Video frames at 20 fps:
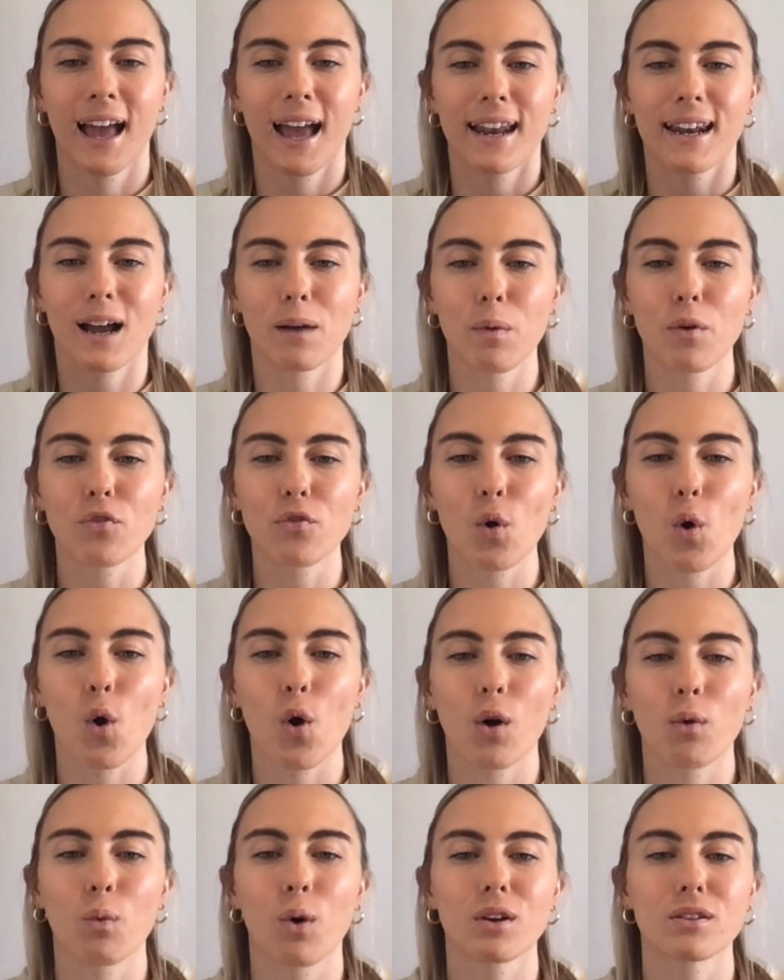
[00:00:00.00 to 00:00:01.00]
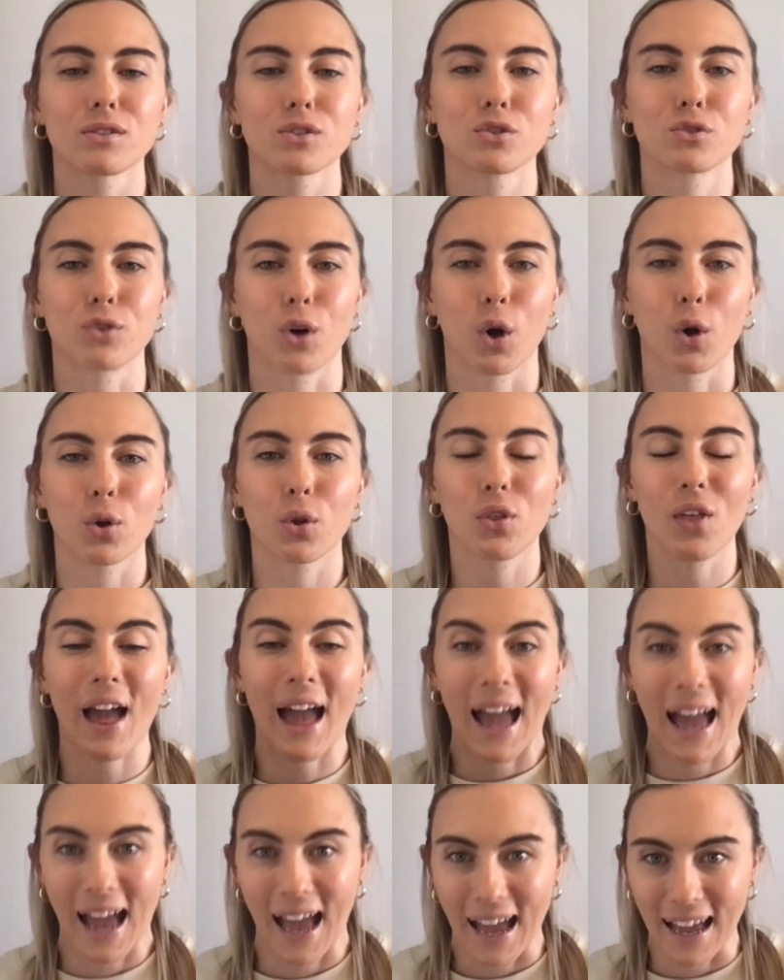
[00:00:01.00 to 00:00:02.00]
Number 4 was growth
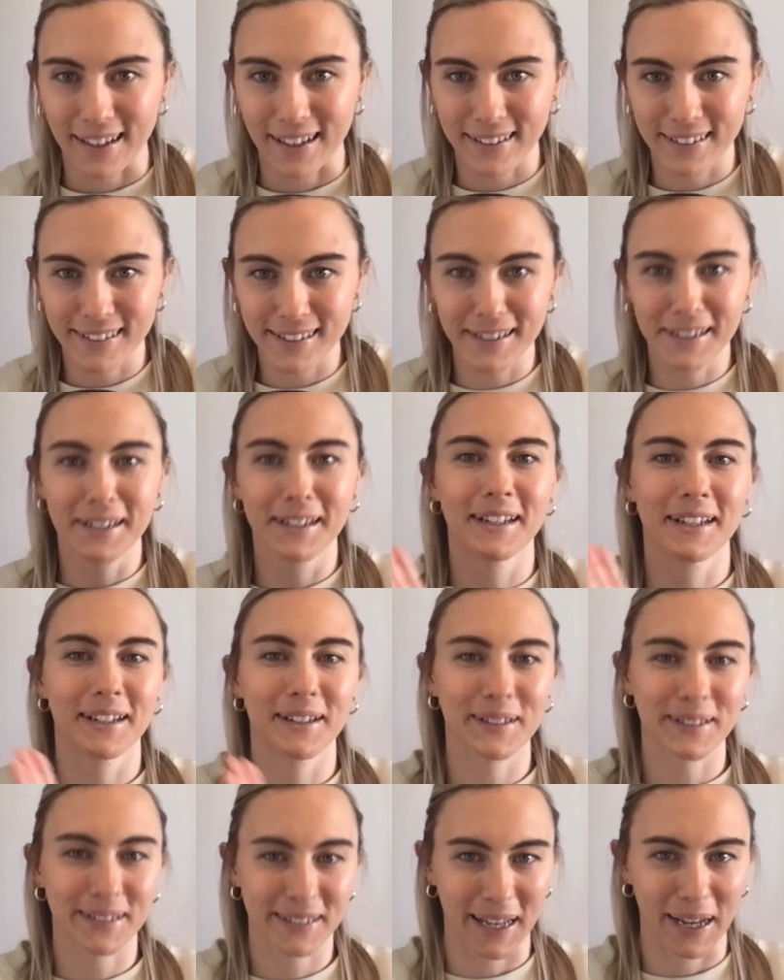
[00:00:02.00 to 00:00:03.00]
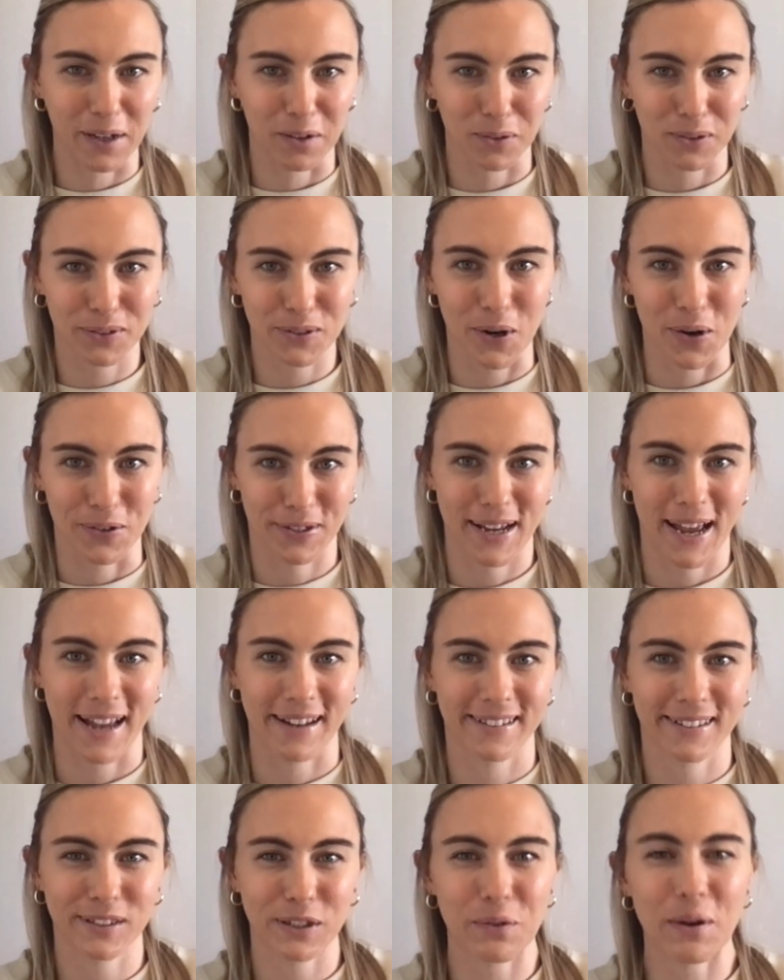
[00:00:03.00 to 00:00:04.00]
and sales
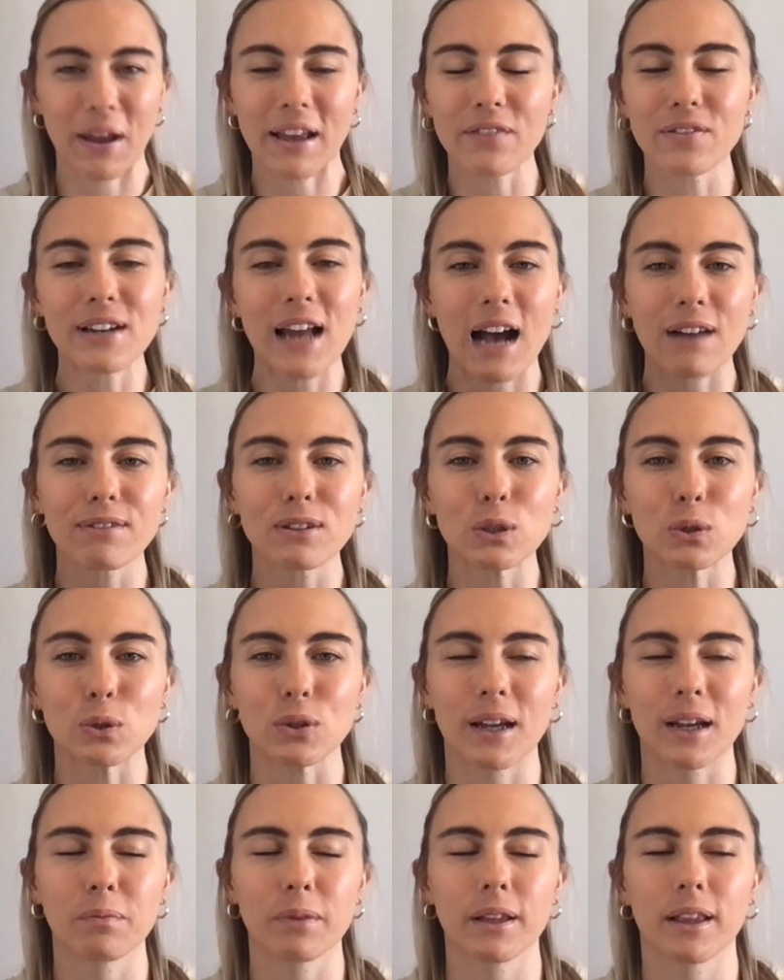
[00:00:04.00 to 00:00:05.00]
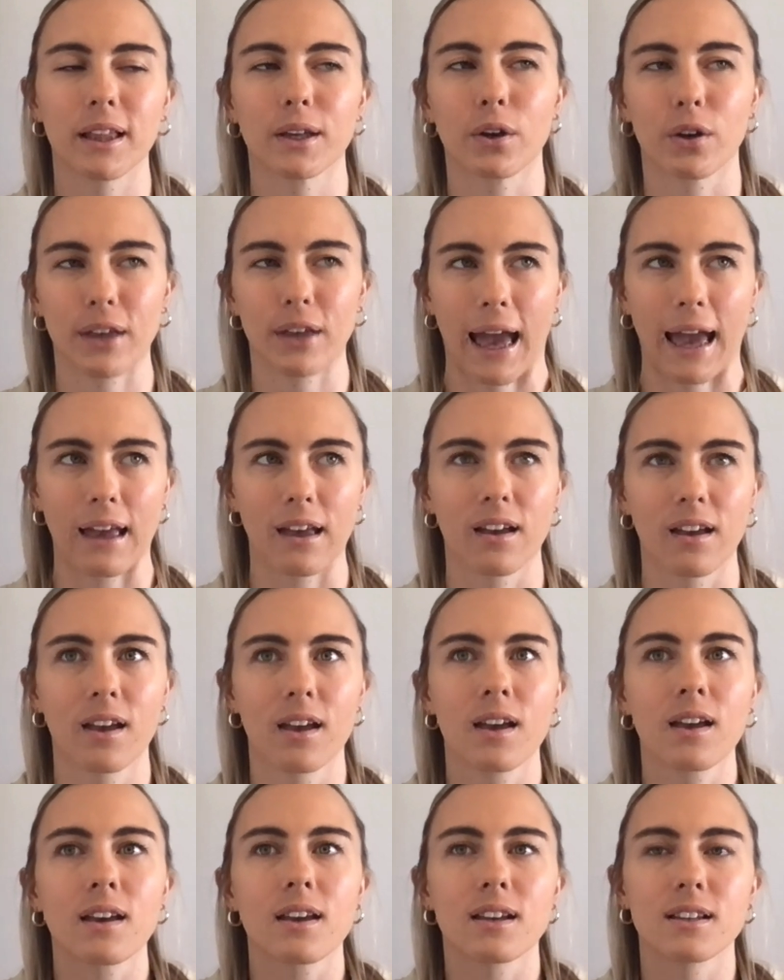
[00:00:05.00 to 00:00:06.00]
content. So even have a look and be like, okay,
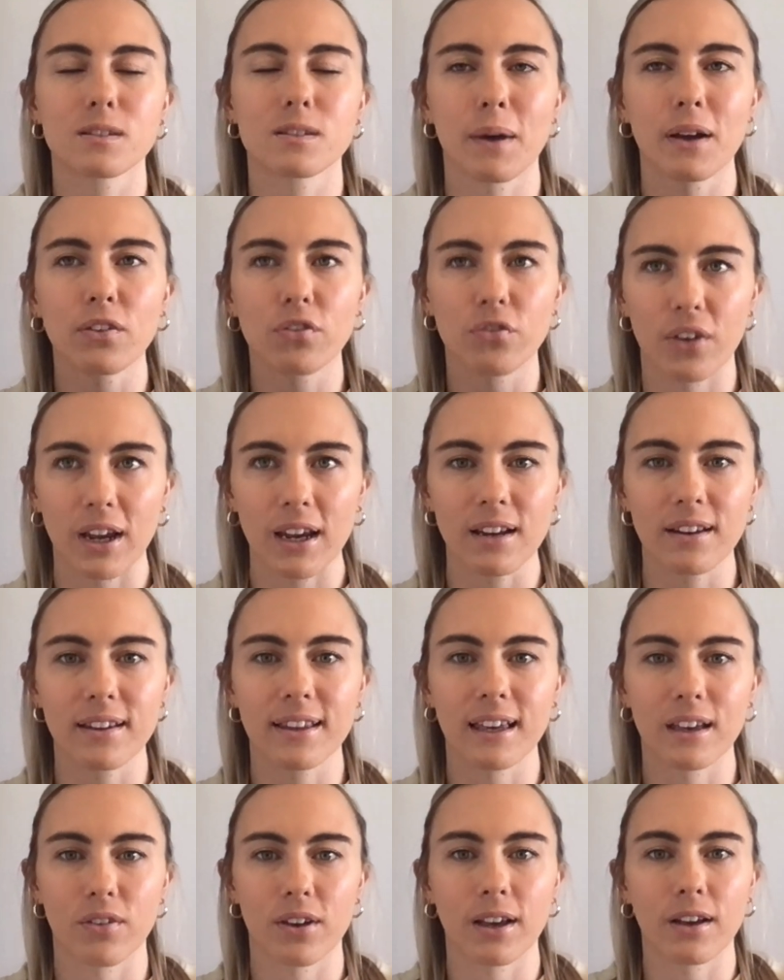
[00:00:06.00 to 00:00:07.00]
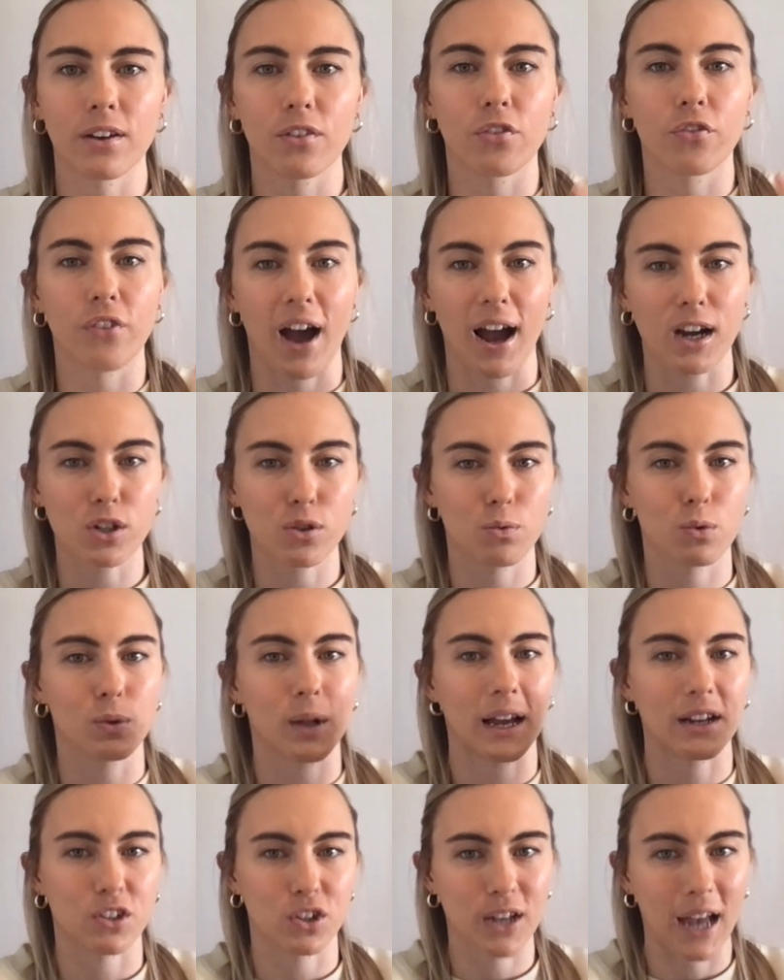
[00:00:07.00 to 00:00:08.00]
is my feed giving factual,
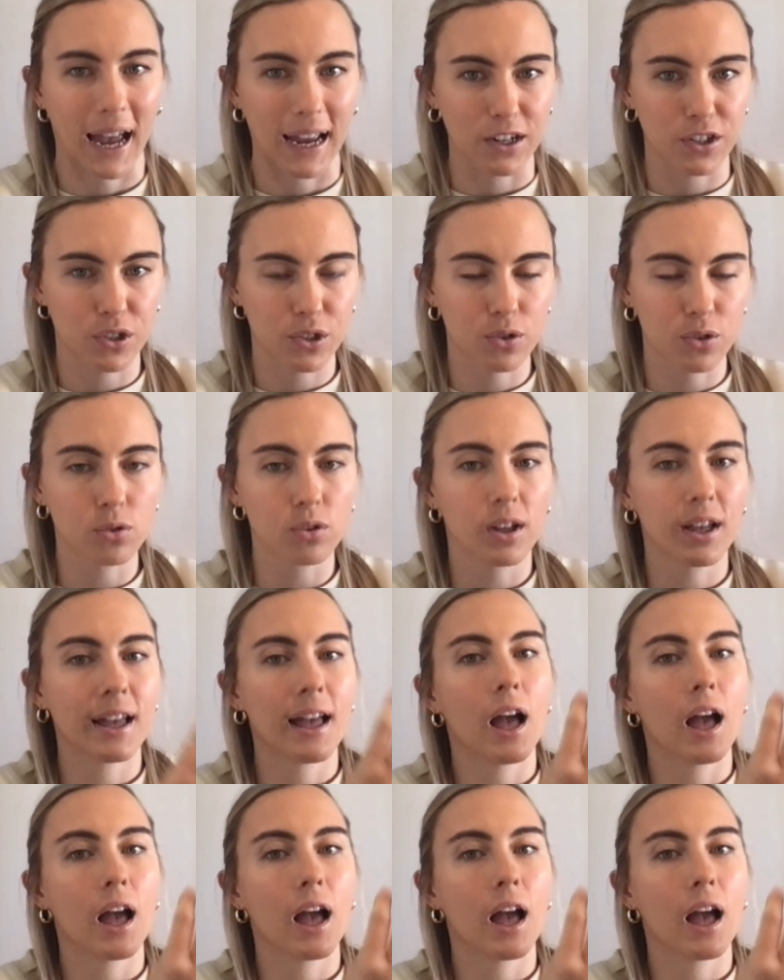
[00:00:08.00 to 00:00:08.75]
educational?